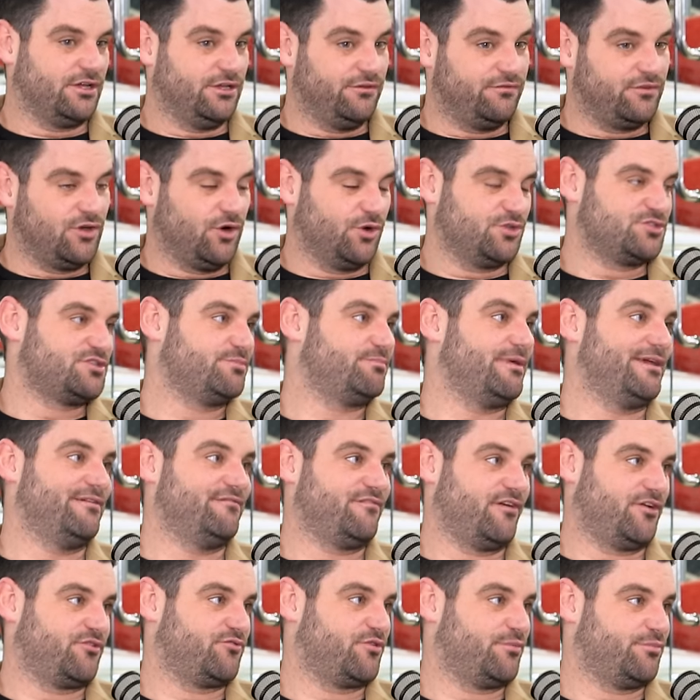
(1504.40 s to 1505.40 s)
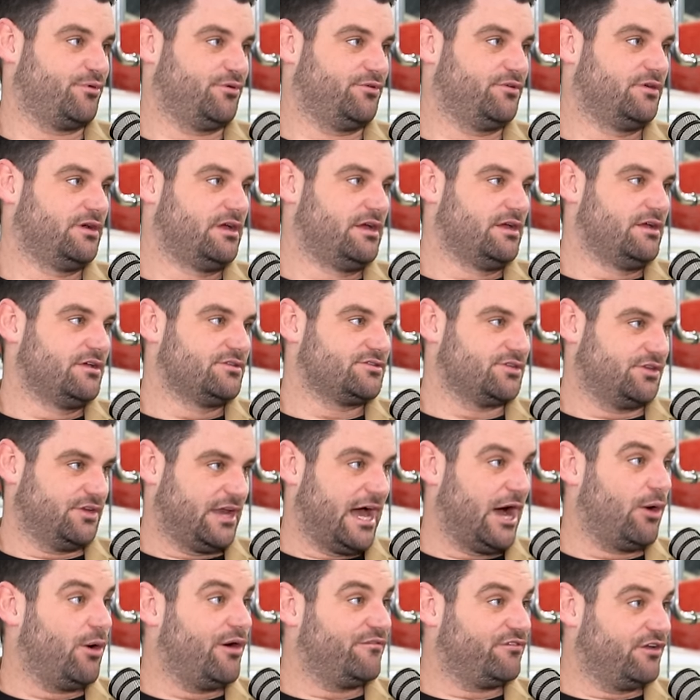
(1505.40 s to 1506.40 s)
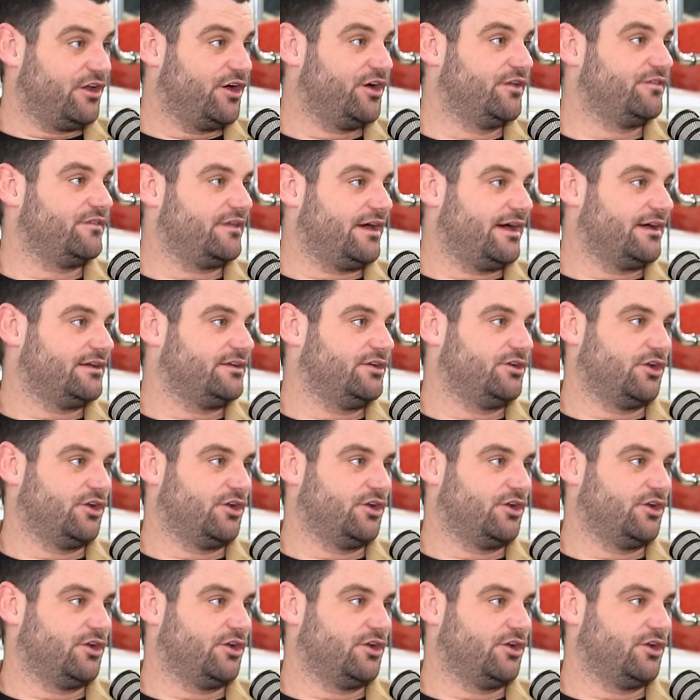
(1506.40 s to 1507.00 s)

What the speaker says: like, you've got to be vulnerable. So now I've learned that,